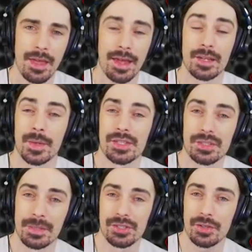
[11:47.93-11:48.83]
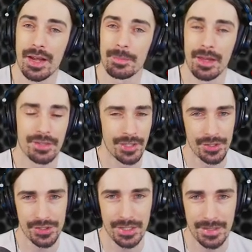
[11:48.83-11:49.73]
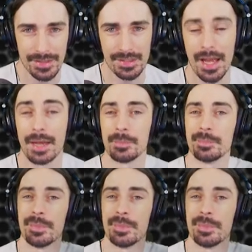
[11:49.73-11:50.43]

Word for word: Anyway, this has been Scrapman, and I'll see you next time.